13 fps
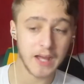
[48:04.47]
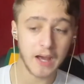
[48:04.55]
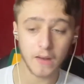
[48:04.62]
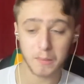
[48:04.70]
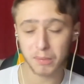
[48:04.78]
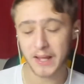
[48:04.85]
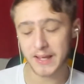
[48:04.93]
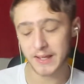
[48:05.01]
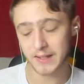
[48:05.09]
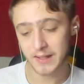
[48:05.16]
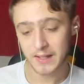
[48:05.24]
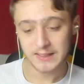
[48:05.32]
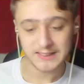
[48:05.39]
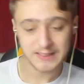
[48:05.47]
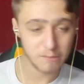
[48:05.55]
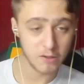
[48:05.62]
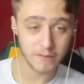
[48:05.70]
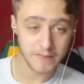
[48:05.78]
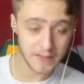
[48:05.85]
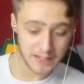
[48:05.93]
how they play and
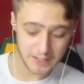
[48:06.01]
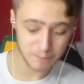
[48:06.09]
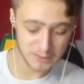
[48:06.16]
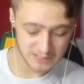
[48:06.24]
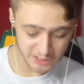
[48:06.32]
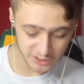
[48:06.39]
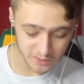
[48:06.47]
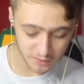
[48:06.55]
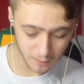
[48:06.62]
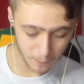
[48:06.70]
similar in the league position?